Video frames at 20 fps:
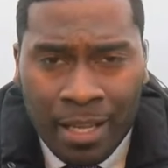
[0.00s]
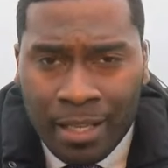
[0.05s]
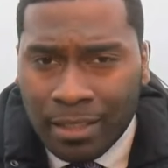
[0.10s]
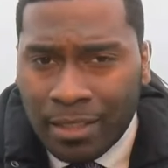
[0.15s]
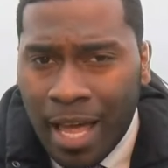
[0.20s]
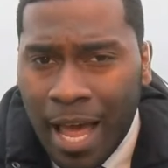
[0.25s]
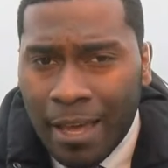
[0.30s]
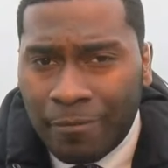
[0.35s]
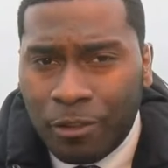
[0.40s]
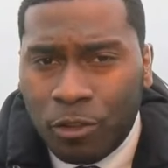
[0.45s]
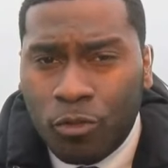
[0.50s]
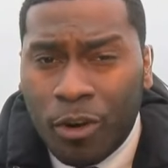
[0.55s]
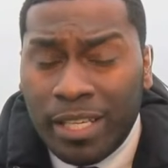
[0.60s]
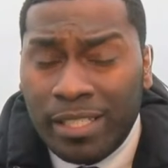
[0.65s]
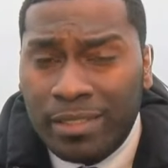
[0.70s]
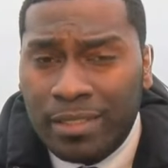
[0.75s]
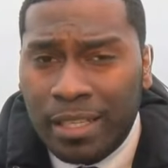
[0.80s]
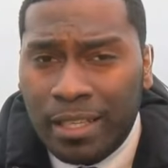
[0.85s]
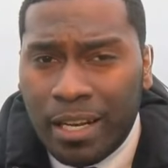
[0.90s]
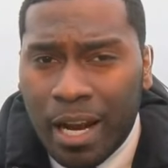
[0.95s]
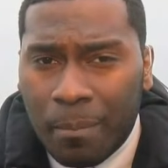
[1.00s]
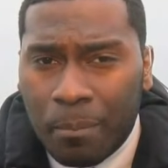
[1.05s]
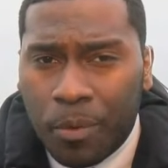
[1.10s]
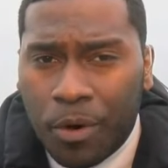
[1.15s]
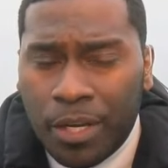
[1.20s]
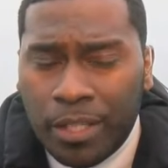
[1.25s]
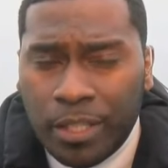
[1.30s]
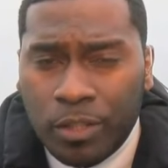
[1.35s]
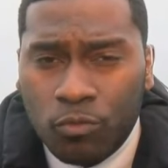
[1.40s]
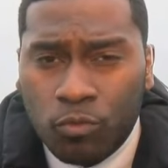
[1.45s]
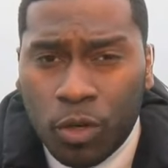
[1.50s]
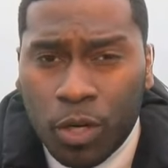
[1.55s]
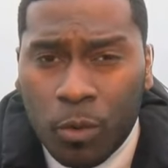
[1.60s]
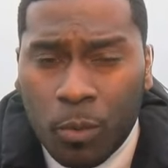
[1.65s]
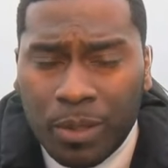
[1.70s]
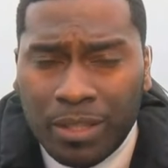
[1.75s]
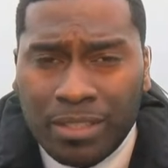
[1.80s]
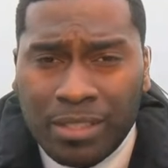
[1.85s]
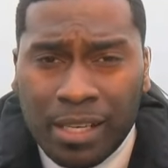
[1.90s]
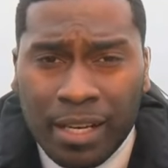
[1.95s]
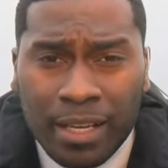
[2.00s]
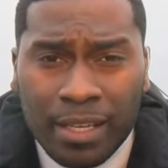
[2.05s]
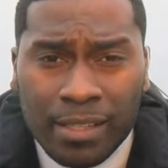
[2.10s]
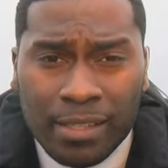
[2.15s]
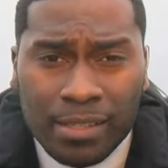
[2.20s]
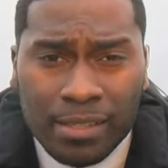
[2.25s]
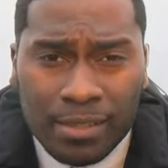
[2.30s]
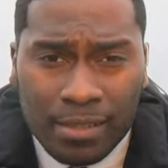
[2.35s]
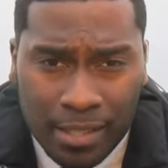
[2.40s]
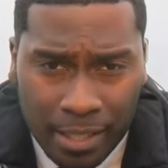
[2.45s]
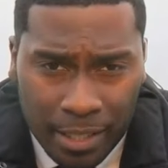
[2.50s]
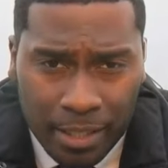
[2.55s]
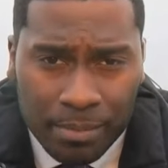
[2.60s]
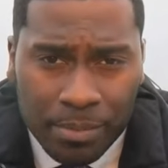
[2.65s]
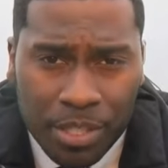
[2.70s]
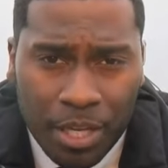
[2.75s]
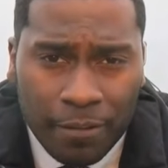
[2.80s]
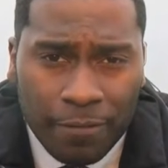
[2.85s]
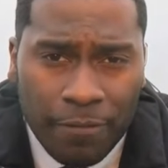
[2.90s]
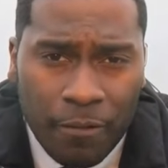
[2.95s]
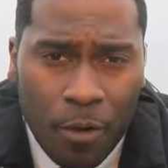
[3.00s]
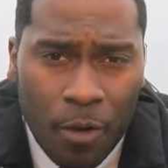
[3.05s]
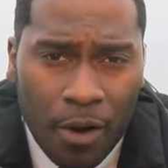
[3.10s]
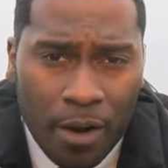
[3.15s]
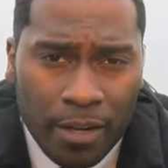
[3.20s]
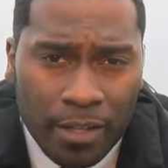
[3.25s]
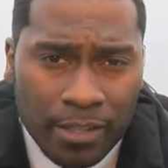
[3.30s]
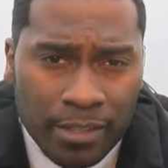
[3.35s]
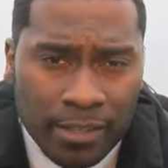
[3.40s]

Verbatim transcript: Live in Racine, I'm Brandon Rook with today's TMJ4.